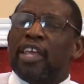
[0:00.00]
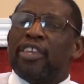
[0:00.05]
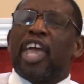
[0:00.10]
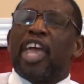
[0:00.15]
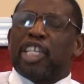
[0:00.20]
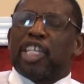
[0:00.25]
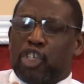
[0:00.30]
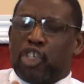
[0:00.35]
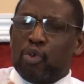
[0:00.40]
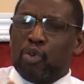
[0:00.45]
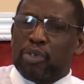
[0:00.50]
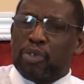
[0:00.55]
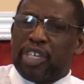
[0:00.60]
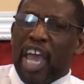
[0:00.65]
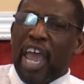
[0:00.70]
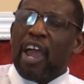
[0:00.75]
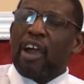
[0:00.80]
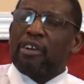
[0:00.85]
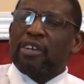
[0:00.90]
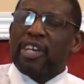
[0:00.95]
that you
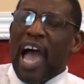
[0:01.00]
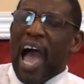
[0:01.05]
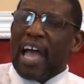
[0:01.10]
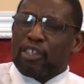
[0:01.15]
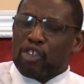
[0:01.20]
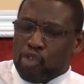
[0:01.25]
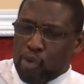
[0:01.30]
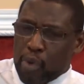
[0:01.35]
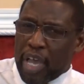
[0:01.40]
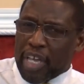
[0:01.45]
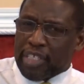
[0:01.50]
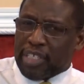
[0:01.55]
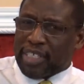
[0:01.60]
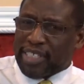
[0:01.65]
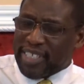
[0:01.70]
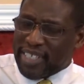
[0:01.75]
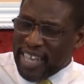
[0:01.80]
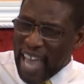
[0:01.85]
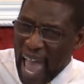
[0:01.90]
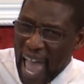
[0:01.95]
dare not
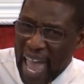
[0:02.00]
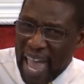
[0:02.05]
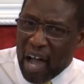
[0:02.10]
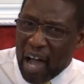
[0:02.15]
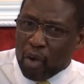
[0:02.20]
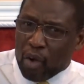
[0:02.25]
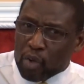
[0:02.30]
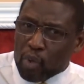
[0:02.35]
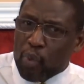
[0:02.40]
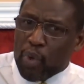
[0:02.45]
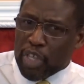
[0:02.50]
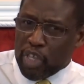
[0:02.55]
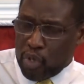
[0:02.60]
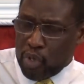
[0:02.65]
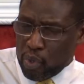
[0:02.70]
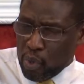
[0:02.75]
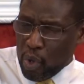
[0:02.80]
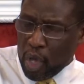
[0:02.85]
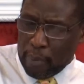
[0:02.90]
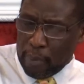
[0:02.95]
dress down when
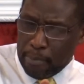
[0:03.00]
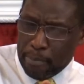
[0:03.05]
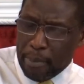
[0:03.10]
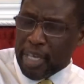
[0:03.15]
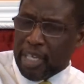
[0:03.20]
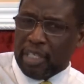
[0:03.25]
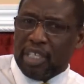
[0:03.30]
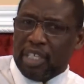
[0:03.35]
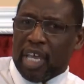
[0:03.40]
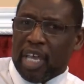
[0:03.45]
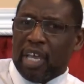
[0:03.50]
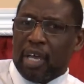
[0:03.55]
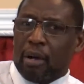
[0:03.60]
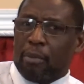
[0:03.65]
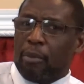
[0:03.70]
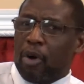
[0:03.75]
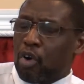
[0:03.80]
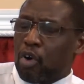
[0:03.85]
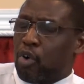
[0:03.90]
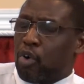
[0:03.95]
you meet
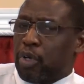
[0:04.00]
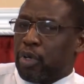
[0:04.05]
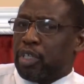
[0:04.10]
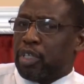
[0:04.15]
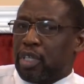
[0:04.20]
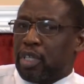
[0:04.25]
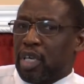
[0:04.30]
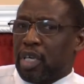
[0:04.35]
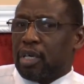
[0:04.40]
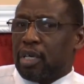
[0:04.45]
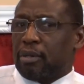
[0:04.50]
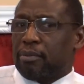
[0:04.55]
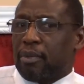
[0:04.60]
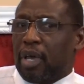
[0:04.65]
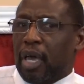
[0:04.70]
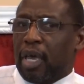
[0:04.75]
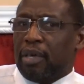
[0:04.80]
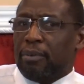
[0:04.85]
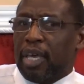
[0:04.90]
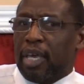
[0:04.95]
them or greet them.
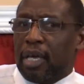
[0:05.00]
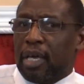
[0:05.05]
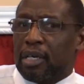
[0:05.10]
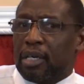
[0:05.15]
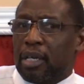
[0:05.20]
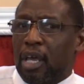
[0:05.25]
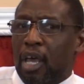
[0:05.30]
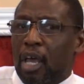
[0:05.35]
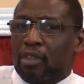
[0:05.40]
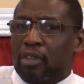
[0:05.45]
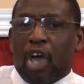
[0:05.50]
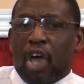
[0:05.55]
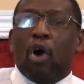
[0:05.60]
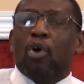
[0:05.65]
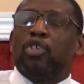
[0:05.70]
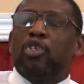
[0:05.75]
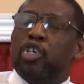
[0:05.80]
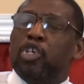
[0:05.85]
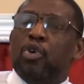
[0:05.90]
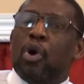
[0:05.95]
Amen.
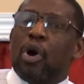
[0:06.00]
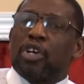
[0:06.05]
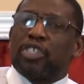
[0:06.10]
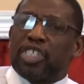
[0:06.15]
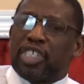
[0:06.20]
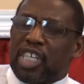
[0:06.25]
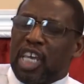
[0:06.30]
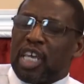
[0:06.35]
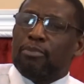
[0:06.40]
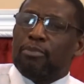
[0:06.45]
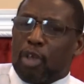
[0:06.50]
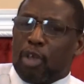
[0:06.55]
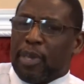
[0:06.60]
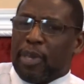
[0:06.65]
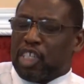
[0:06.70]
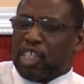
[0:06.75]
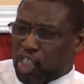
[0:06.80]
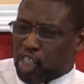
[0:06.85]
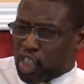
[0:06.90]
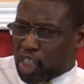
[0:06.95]
Those who are seen to
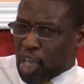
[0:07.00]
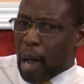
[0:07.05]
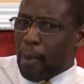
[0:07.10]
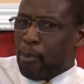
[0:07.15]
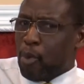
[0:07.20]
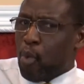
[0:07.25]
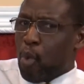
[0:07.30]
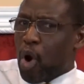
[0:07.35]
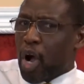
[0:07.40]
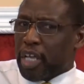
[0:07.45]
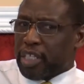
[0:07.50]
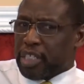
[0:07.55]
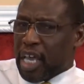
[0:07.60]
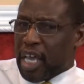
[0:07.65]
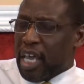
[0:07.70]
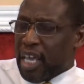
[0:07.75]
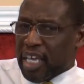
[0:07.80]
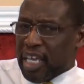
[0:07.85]
be somewhat